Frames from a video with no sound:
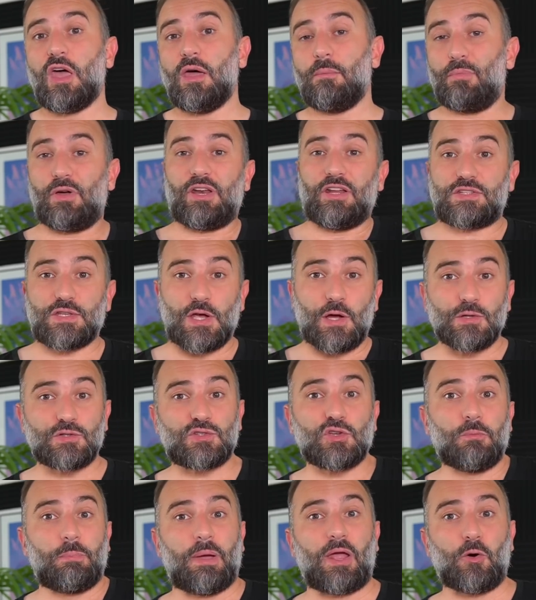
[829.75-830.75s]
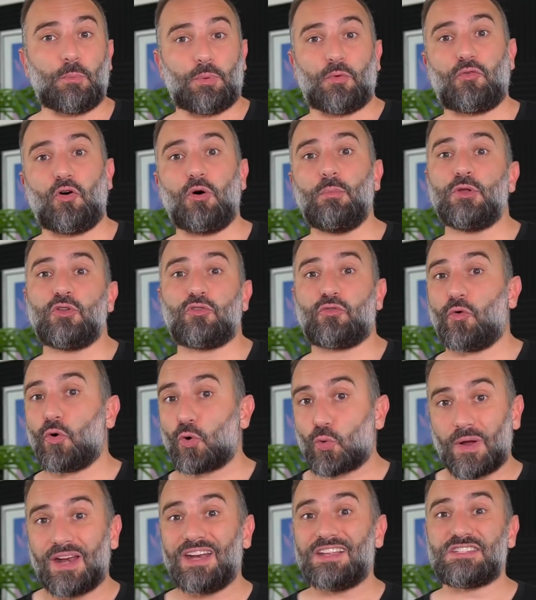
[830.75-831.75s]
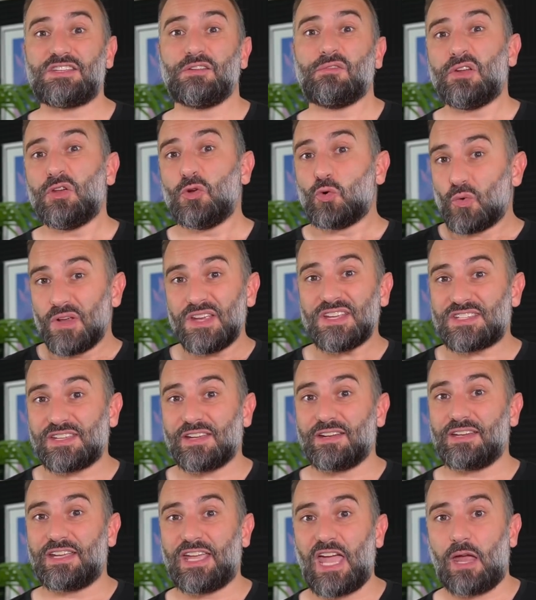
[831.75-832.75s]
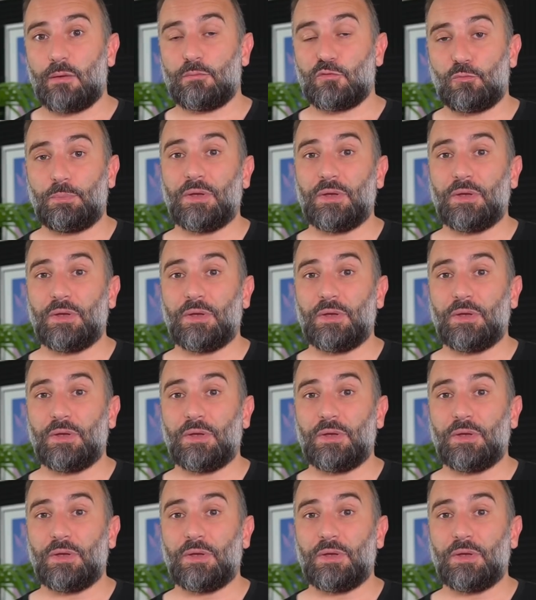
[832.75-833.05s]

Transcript: but it's also better performance for relatively recent games,